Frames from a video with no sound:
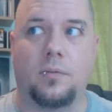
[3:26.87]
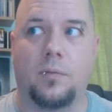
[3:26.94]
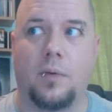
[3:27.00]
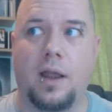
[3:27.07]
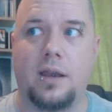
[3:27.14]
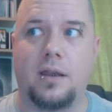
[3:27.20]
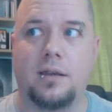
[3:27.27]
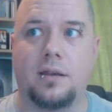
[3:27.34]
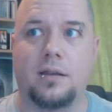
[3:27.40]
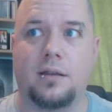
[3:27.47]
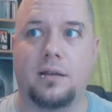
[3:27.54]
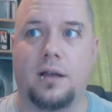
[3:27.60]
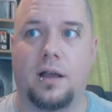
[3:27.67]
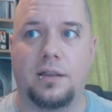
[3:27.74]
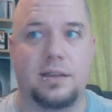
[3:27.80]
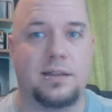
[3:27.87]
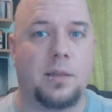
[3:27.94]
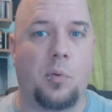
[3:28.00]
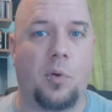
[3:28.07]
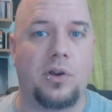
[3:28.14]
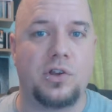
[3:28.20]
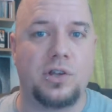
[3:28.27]
when I think
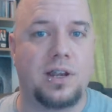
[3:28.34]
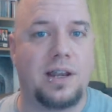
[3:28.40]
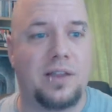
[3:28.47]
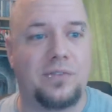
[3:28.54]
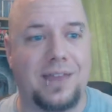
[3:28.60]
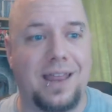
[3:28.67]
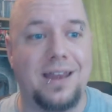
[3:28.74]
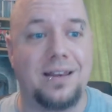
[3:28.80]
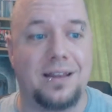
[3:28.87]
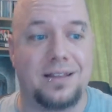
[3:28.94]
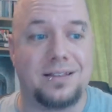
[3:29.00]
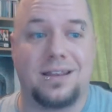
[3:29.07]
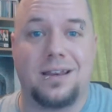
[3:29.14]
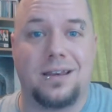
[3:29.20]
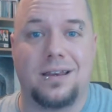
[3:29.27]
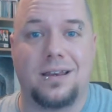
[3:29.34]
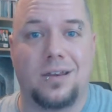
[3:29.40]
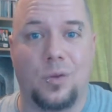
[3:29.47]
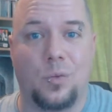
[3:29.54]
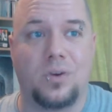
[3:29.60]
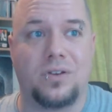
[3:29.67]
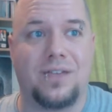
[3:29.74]
they probably should have left it in, because then
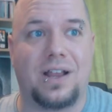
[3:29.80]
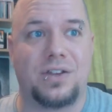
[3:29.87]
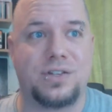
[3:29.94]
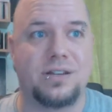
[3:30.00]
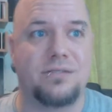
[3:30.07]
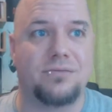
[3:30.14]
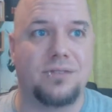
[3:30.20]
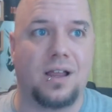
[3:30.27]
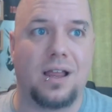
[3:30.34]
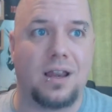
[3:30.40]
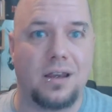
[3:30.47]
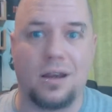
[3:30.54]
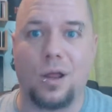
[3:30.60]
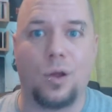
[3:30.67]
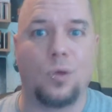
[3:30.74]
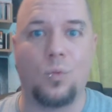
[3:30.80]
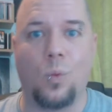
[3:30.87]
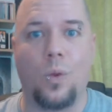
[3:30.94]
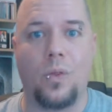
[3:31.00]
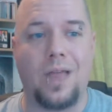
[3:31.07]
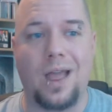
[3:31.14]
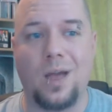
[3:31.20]
you would have actually like known
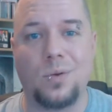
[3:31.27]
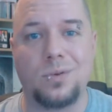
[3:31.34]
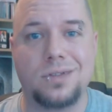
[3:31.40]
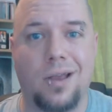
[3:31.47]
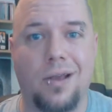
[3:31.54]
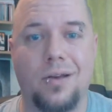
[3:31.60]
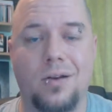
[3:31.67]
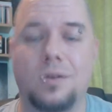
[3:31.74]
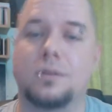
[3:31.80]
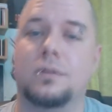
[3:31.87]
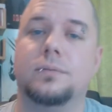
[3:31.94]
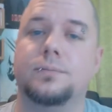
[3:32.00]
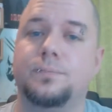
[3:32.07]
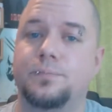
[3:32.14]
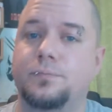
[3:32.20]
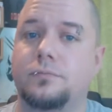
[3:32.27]
what the hell was going on.